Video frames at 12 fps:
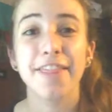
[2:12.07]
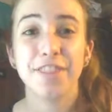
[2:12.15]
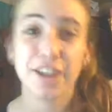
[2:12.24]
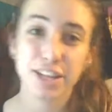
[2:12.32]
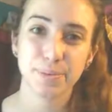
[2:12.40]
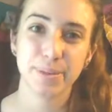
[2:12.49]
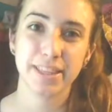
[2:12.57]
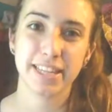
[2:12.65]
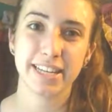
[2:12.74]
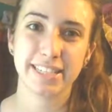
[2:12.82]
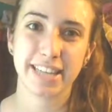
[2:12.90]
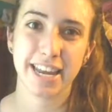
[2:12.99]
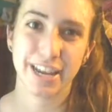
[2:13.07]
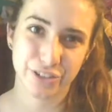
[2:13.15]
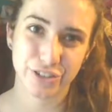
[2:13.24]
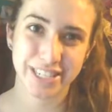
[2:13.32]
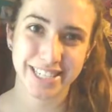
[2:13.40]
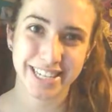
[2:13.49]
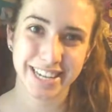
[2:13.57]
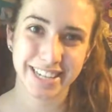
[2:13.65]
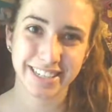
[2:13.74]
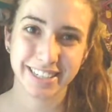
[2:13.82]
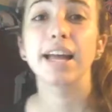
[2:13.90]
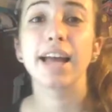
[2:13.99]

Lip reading: that's when things get interesting.